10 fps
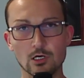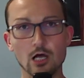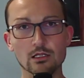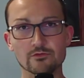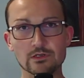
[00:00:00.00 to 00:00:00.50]

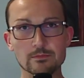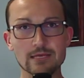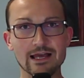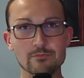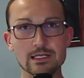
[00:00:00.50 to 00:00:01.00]
All of them
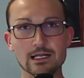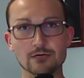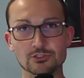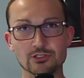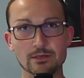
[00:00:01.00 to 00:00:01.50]
have been
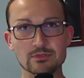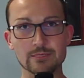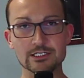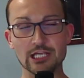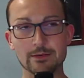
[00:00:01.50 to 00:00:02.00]
outstripped
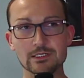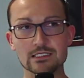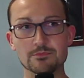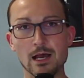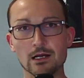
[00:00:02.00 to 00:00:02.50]
by
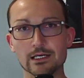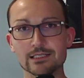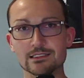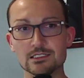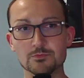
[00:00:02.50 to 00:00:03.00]
Japanese manga
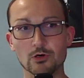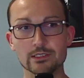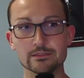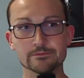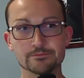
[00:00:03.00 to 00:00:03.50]
at this
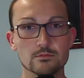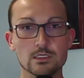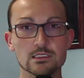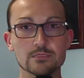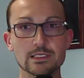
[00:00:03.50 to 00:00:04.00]
point.
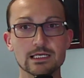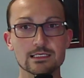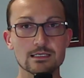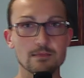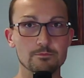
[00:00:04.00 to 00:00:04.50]
Mostly
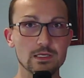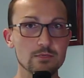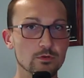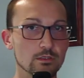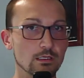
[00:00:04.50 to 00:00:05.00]
because
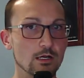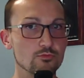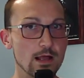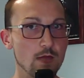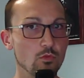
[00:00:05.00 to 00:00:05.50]
people
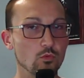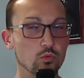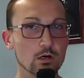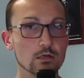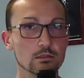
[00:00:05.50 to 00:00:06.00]
around the
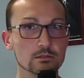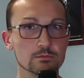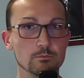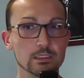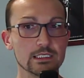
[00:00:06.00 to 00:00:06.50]

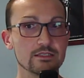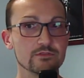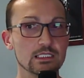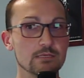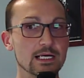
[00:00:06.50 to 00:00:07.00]
world believe
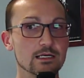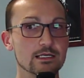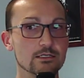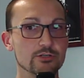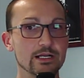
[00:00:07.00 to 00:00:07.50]
in the
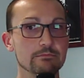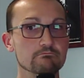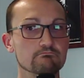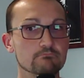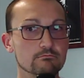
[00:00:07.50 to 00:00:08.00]
American
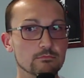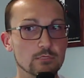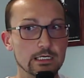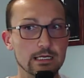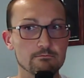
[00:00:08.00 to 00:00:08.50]
dream.
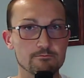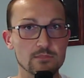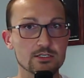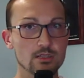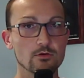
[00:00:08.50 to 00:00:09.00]
Okay?
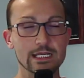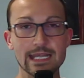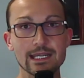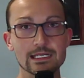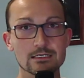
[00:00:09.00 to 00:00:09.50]
There's no
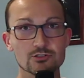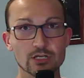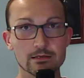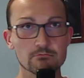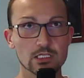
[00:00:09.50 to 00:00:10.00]
Canadian dream.